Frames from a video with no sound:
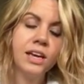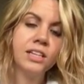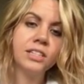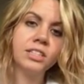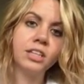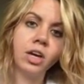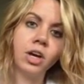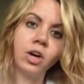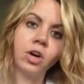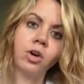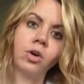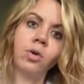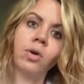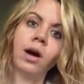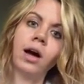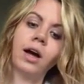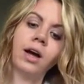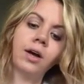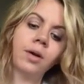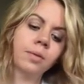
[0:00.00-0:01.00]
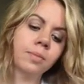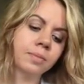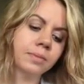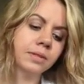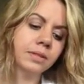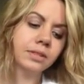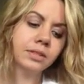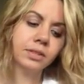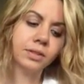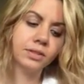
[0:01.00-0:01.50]
So
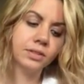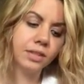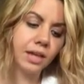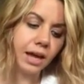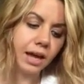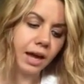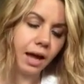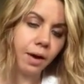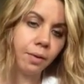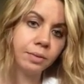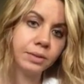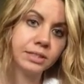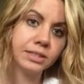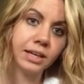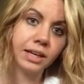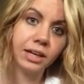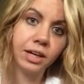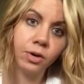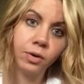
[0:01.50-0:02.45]
say I was like,